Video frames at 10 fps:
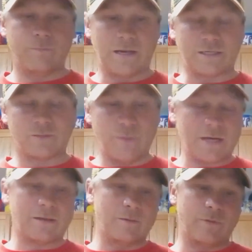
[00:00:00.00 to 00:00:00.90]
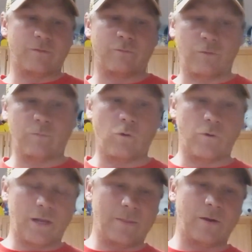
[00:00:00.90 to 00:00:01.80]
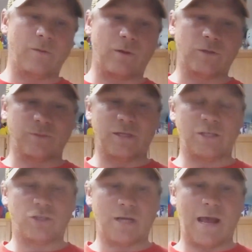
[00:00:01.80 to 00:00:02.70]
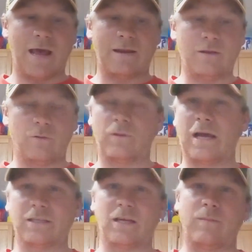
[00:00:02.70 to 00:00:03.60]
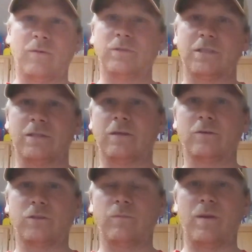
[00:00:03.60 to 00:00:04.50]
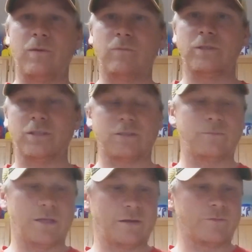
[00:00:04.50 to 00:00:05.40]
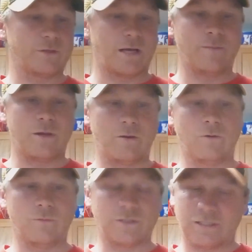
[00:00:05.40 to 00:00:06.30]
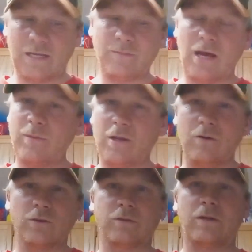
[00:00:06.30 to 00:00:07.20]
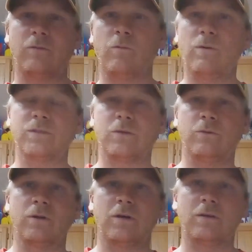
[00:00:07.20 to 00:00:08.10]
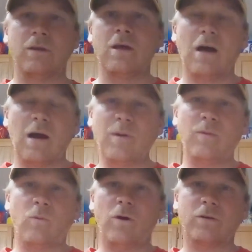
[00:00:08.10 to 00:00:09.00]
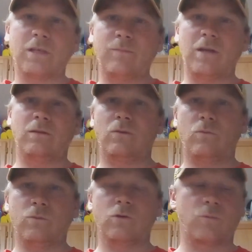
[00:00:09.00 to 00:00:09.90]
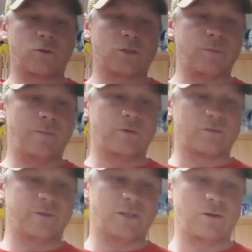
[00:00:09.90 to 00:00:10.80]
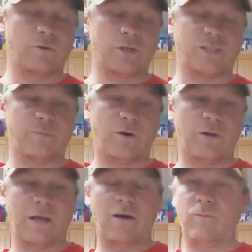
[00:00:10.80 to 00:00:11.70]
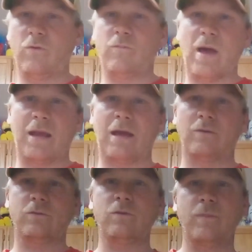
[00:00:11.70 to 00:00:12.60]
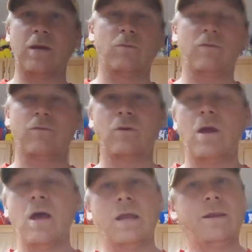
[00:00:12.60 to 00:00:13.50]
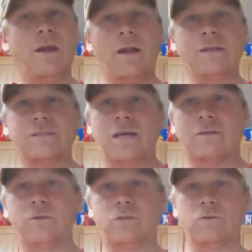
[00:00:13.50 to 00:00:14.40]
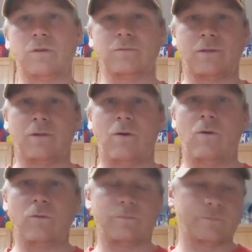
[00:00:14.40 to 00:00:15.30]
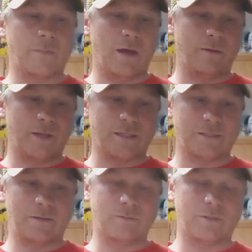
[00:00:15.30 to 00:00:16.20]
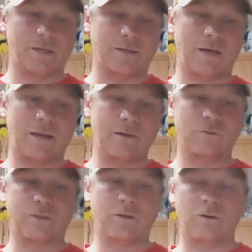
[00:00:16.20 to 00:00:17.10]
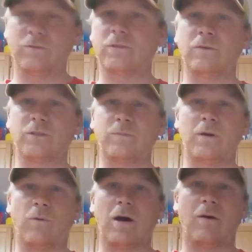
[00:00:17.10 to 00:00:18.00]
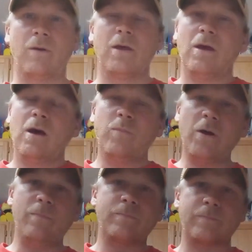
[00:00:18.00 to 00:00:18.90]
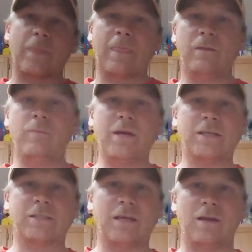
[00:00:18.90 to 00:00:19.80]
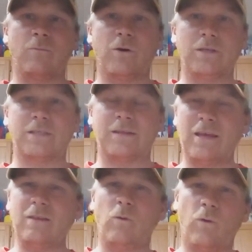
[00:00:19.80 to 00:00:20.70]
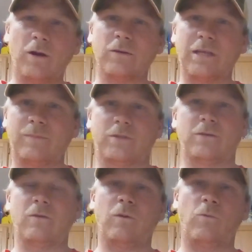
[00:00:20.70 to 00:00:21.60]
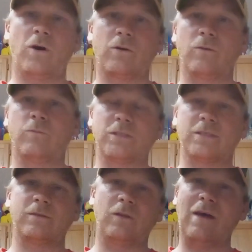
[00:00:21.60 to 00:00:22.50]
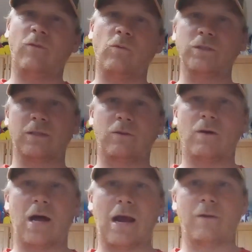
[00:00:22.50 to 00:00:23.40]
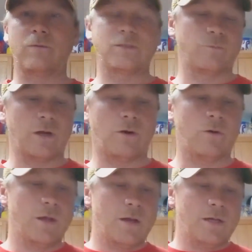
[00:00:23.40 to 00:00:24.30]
had expected. But from going in there, and there wasn't many shad either last time I was in there, so maybe it was just a different time of year. It was the same time of year, so I don't know what was going on. I remember the water tip being a little warmer, so maybe those fish had already spawned out and moved back out to the main river. Not exactly sure. That was long. Uh, like I said, it was like nine years ago, so it's been a while. But the biggest thing was I think the water temperature, the water was level was a little higher as well.